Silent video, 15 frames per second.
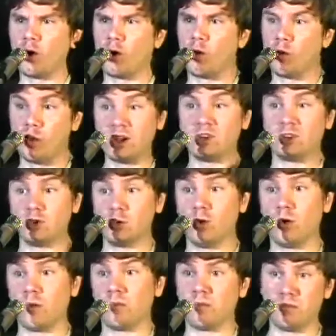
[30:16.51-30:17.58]
we
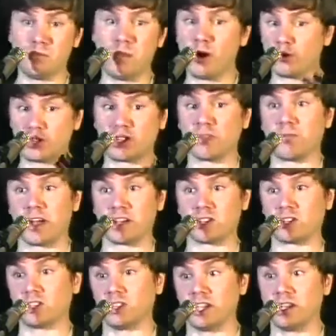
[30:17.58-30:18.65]
do, most of
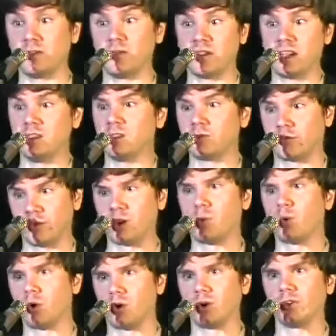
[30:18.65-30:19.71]
us live in the free
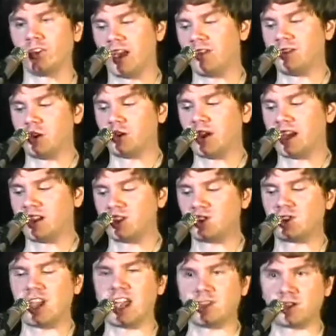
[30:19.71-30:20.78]
world and the United
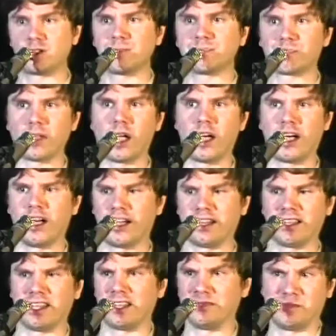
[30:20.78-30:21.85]
States. Uh,
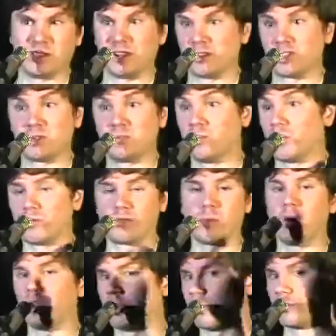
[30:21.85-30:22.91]
you know, we're from
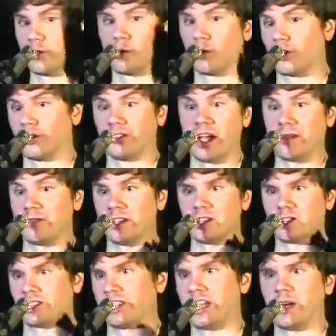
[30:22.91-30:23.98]
all over the world,
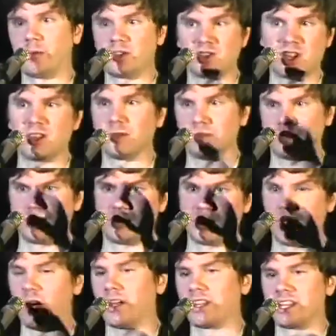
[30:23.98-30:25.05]
obviously. I would say the, the
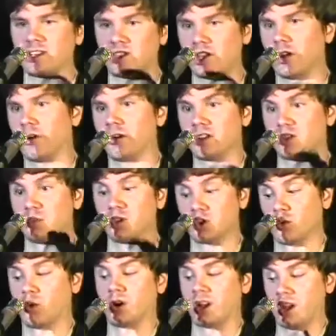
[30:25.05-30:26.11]
audience here is
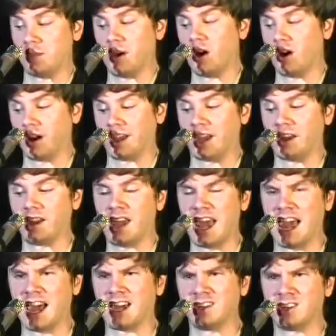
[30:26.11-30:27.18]
majority American.
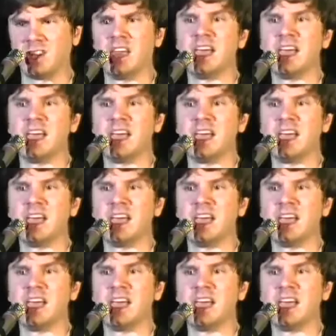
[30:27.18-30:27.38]
And